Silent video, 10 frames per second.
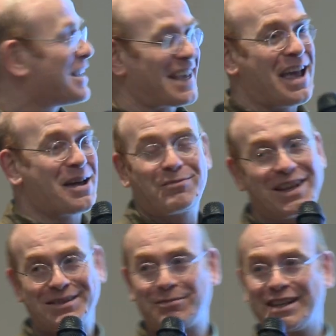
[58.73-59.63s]
plus, uh,
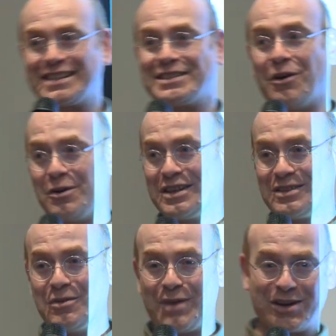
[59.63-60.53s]
plus, plus, it's not
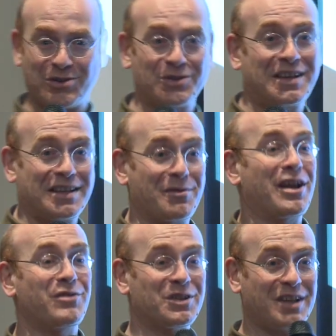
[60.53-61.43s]
it's not my usual setup,
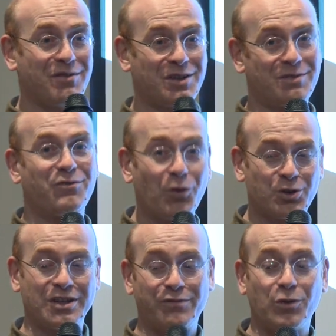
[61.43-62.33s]
and I've just I've just
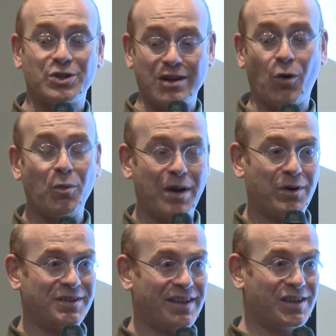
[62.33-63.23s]
fortunately fortunately all my
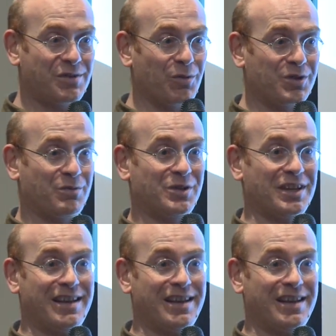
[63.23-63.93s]
presentation was was a